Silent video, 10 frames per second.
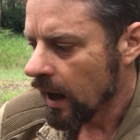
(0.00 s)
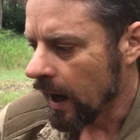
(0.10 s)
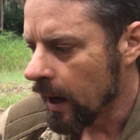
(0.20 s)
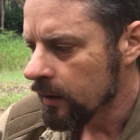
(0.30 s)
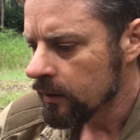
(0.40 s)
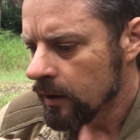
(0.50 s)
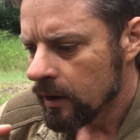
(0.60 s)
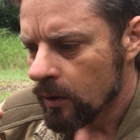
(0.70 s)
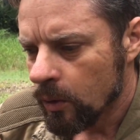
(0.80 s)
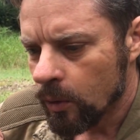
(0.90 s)
And
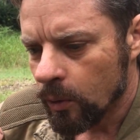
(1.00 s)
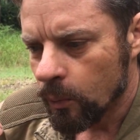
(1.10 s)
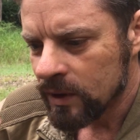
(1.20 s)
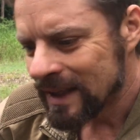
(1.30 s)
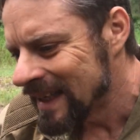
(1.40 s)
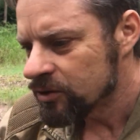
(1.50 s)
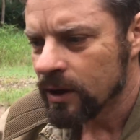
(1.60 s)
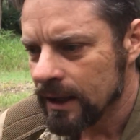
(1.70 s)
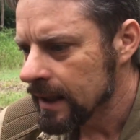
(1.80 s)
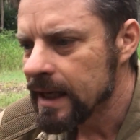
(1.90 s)
we're trying
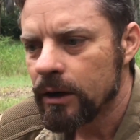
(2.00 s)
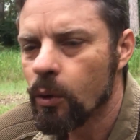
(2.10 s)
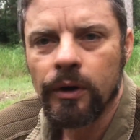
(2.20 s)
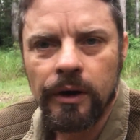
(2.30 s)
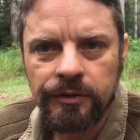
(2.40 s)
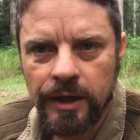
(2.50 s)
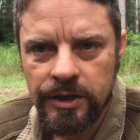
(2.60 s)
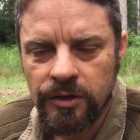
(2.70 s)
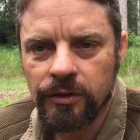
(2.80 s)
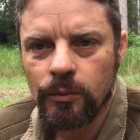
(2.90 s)
to lead our
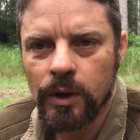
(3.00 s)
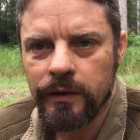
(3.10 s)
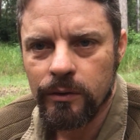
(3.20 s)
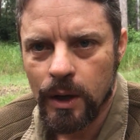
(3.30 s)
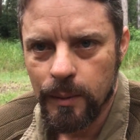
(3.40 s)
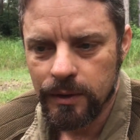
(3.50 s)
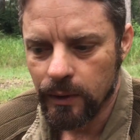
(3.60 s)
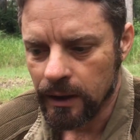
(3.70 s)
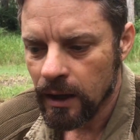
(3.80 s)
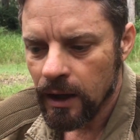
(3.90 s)
organisations in whatever way we're doing.